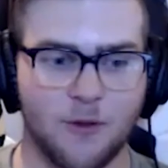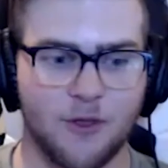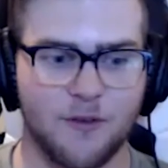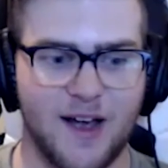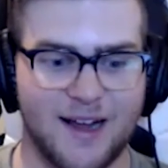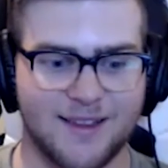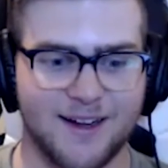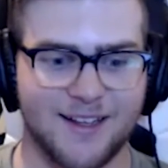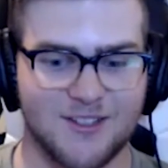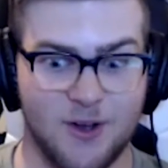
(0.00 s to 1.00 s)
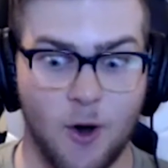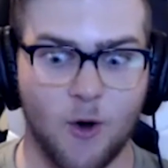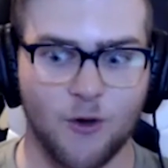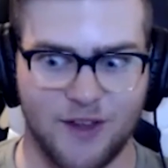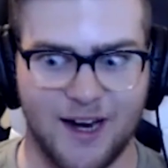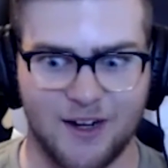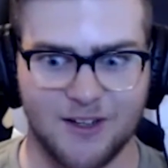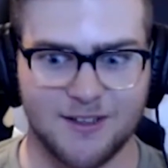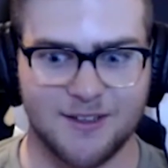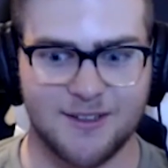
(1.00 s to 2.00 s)
the fact that it's all
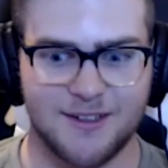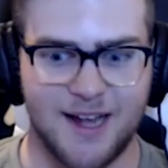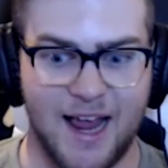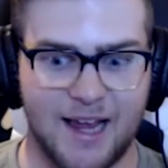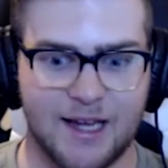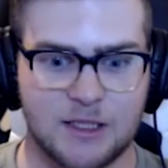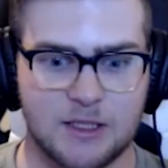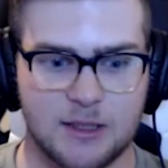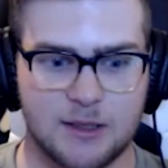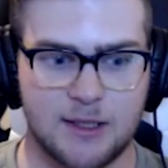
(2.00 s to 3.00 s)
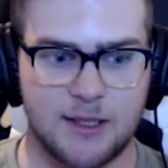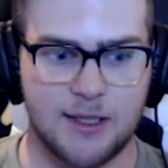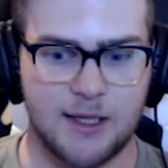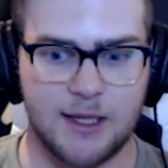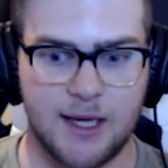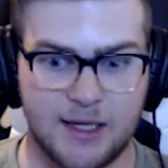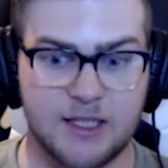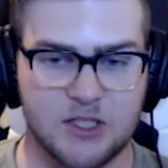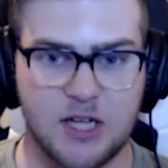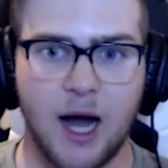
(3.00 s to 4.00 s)
there and in
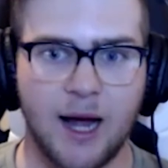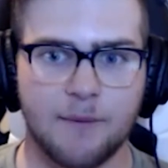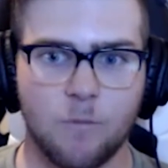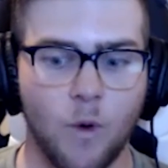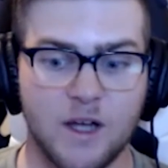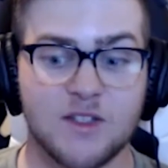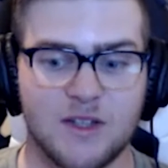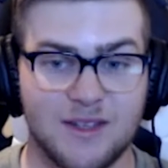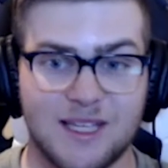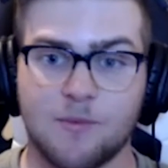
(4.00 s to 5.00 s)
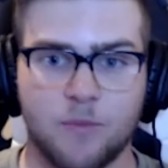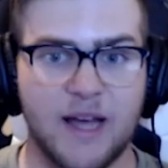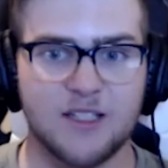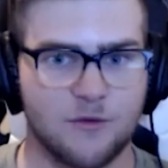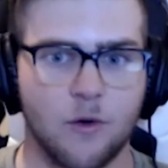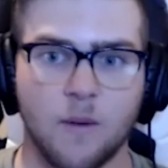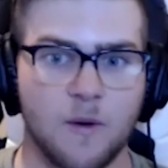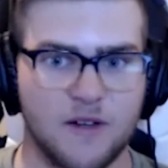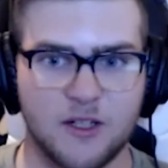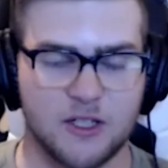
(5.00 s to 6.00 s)
its time was the best form
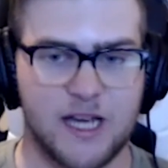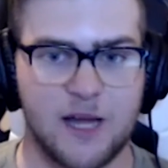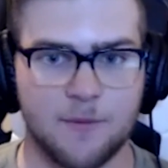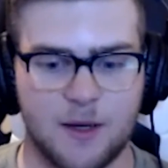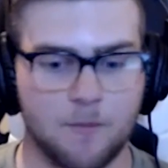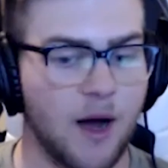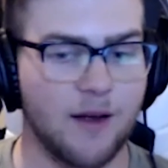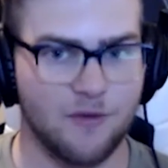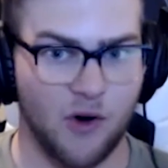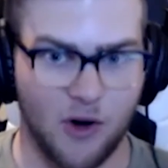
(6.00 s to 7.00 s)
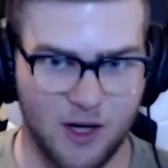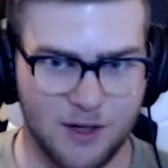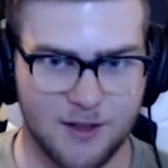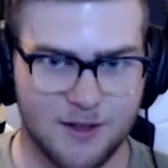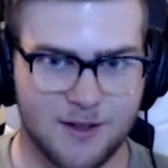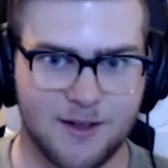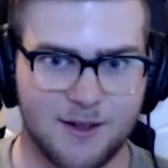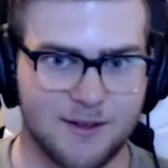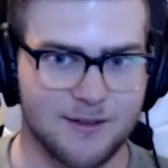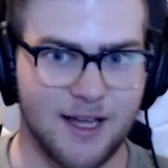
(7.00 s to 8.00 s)
of entertainment by far,
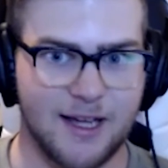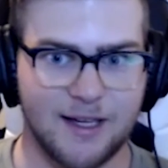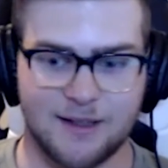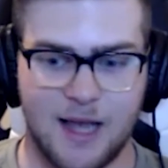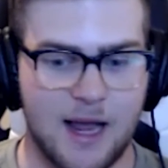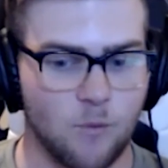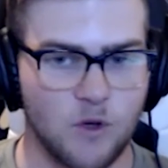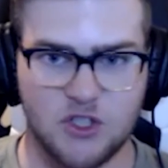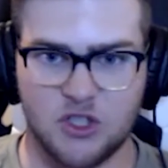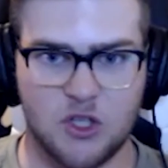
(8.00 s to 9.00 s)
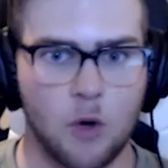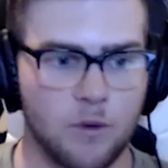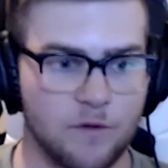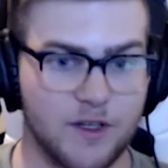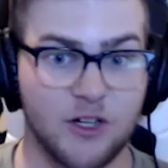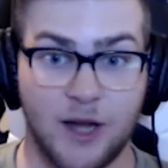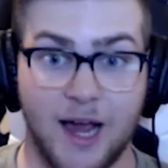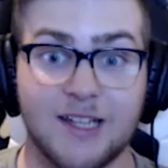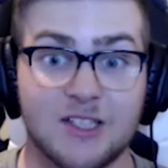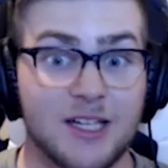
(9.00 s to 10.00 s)
like, and was so revered
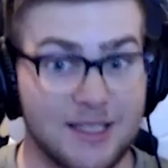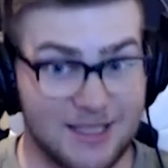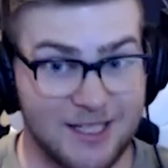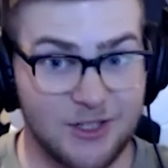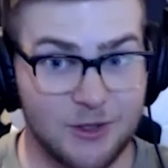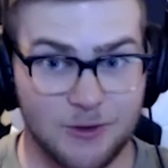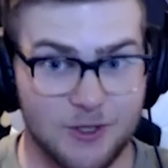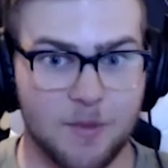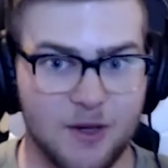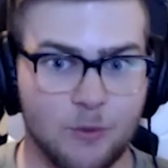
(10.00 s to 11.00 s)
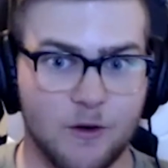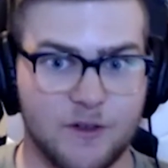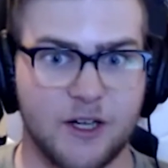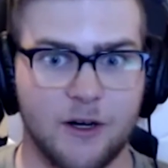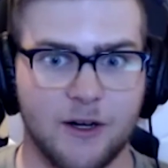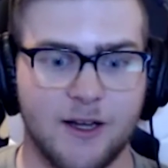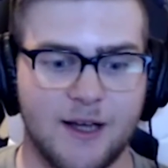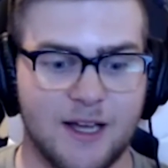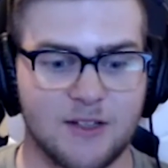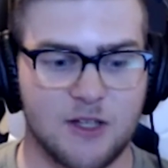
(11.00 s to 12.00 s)
and is continued to be revered
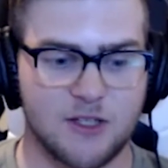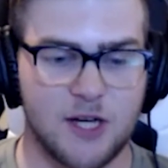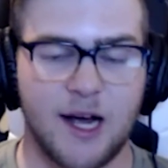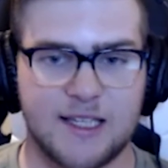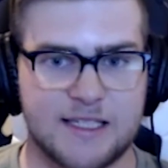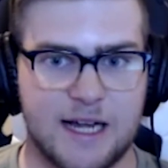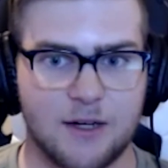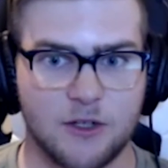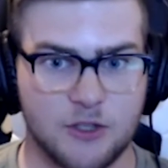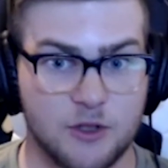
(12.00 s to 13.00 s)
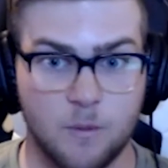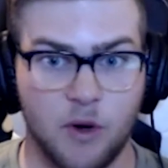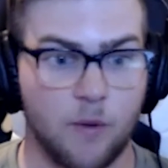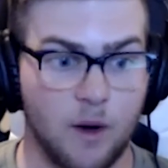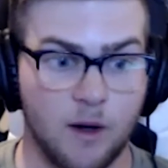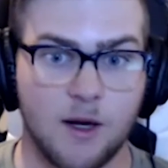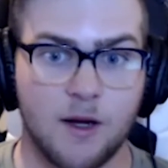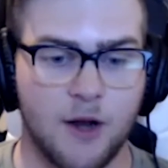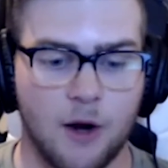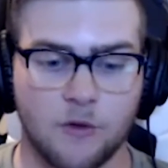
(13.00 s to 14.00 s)
in such a high standard to the point where
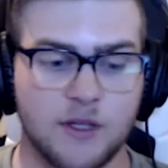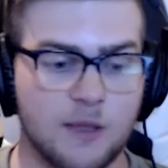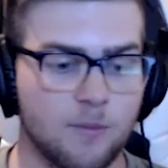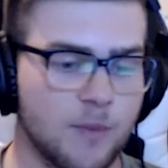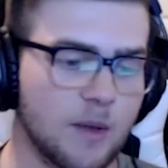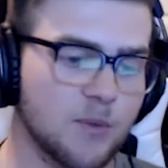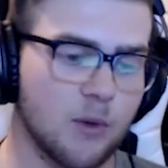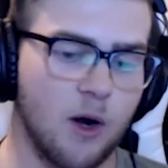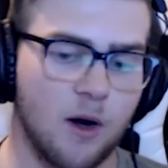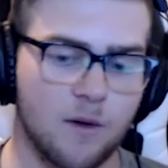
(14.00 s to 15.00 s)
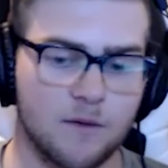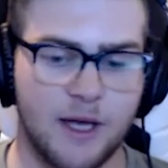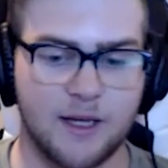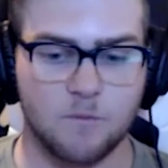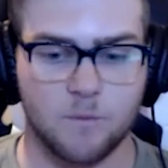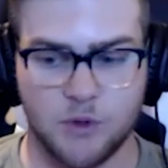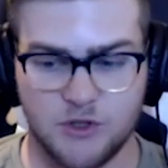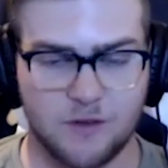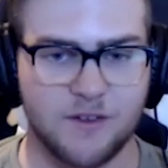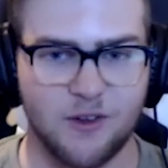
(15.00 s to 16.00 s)
not only people are like
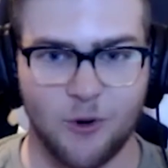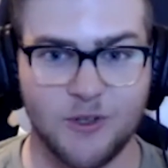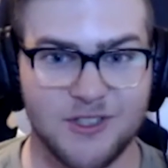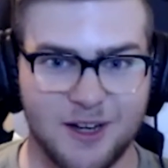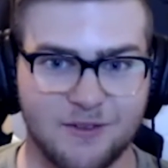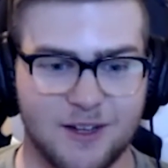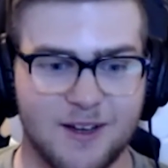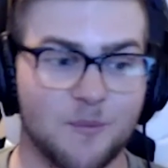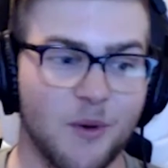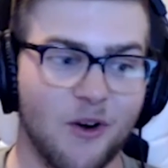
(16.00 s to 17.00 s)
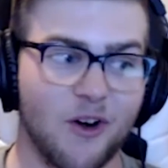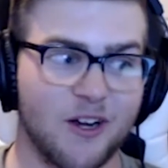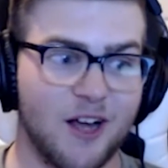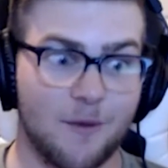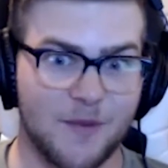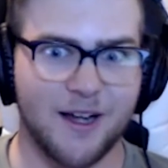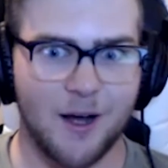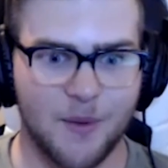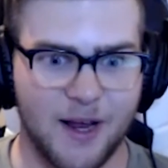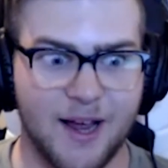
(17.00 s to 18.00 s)
preserving the old stuff but are coming
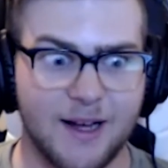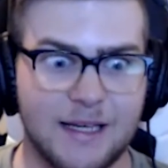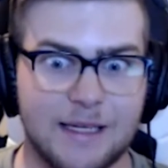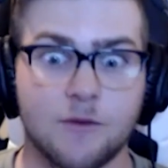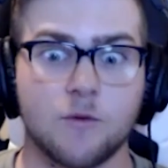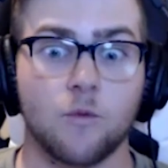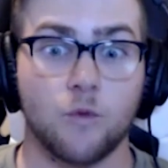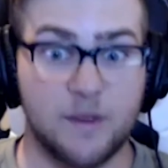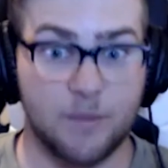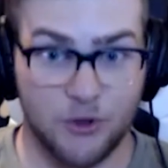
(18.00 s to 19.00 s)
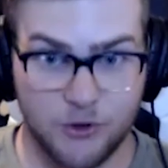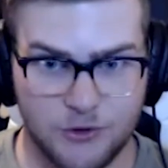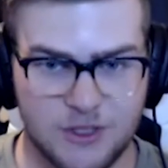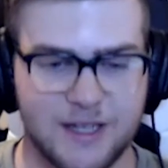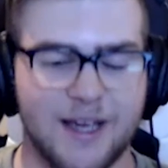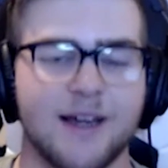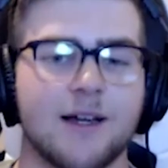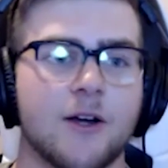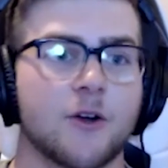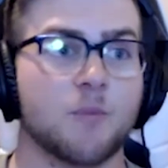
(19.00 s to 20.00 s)
up and reproducing it,
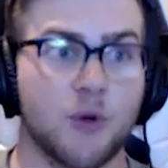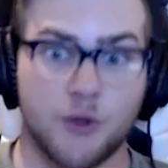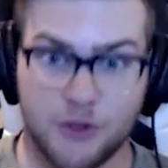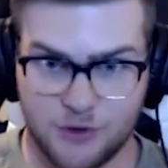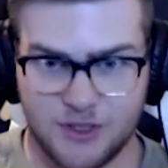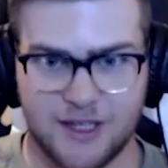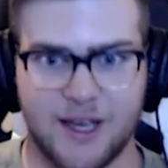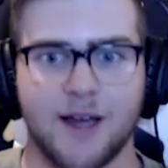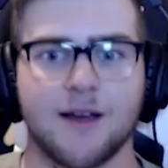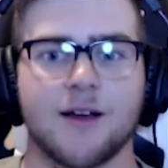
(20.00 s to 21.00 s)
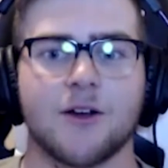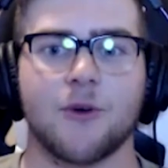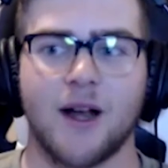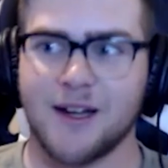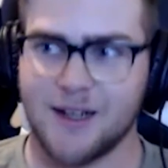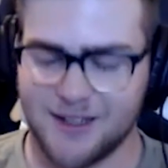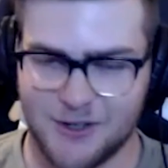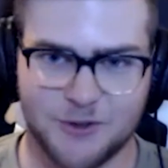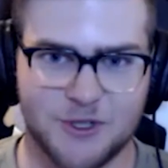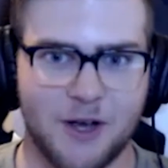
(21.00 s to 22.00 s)
producing it, creating
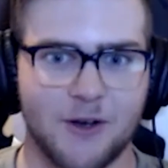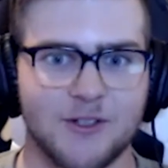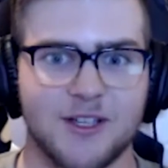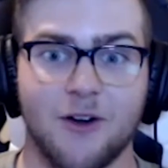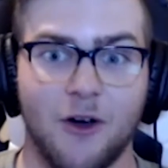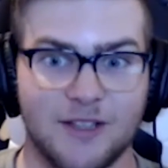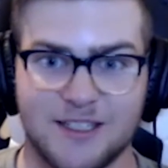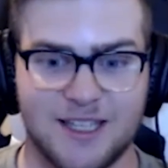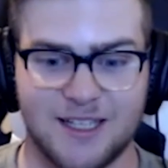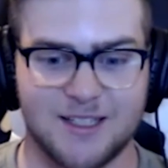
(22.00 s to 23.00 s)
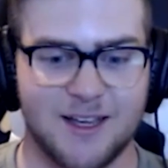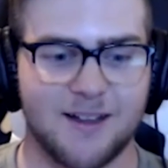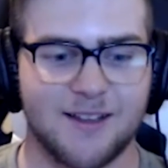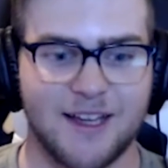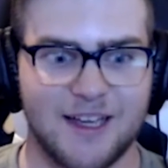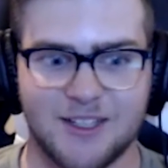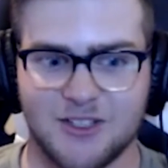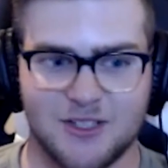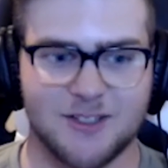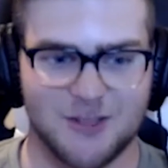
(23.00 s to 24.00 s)
new shows and all these things, like,
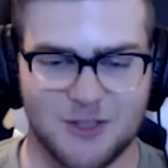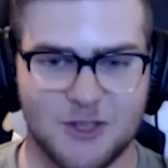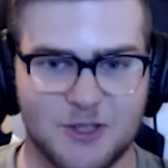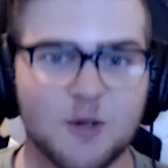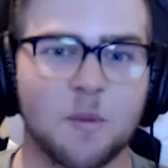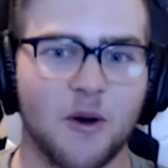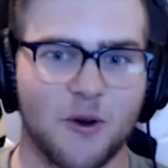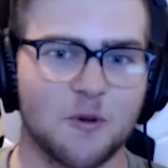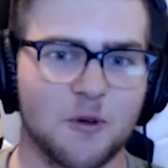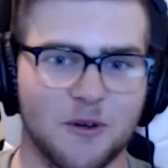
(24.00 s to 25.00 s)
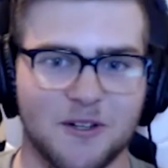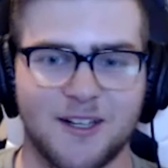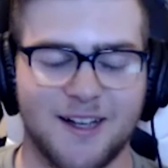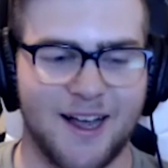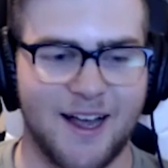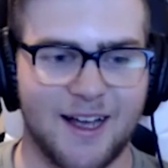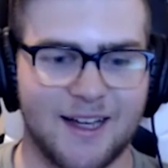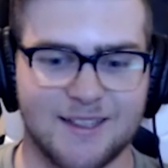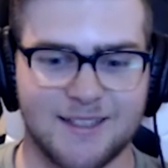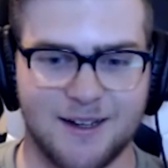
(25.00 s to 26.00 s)
is super cool.
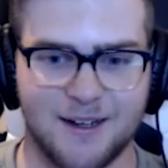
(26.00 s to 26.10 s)
And